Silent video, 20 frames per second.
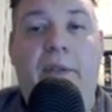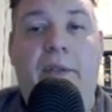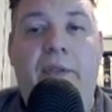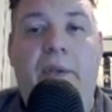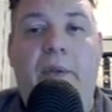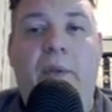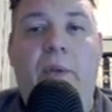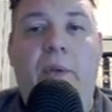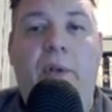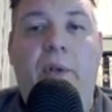
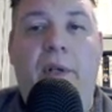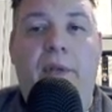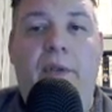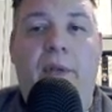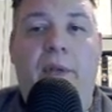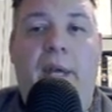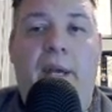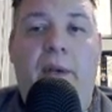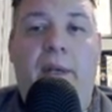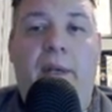So in order to do
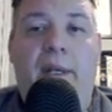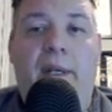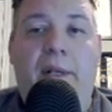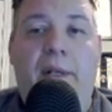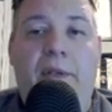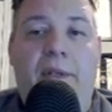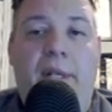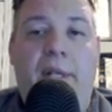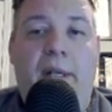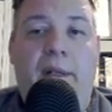that, you need to
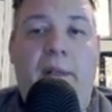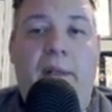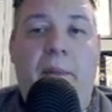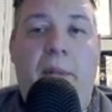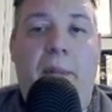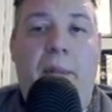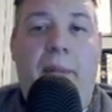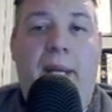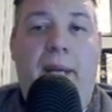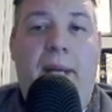understand a little
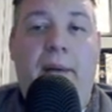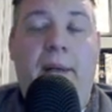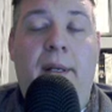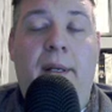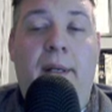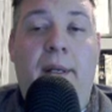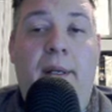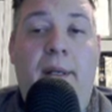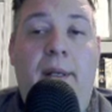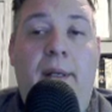bit about
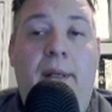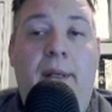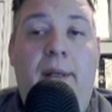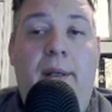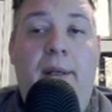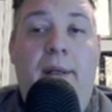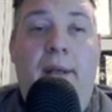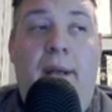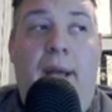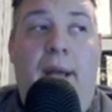
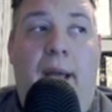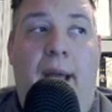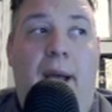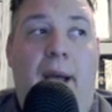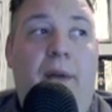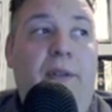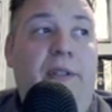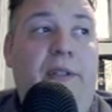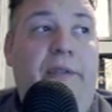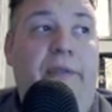
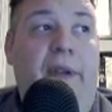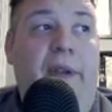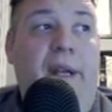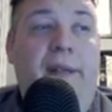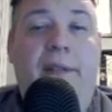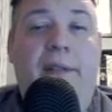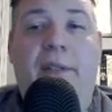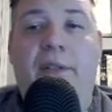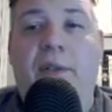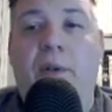how is the
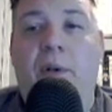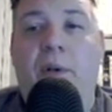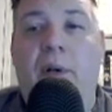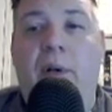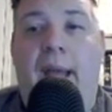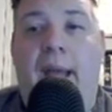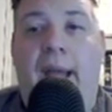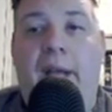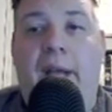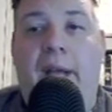fantasy
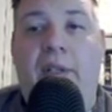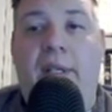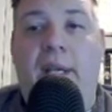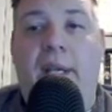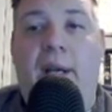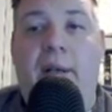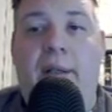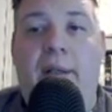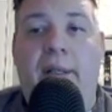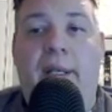score actually
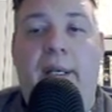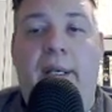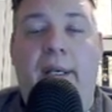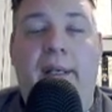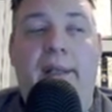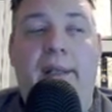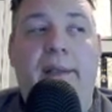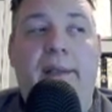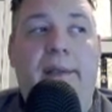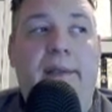
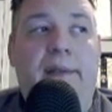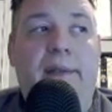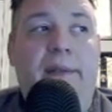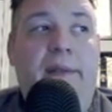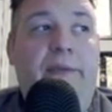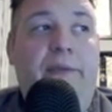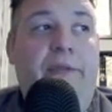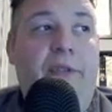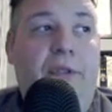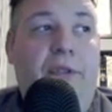calculated
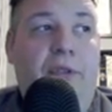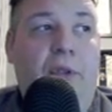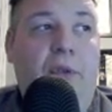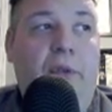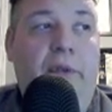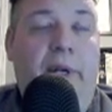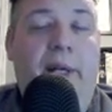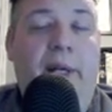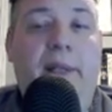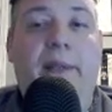for
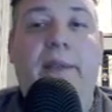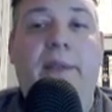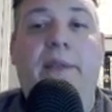Sorare.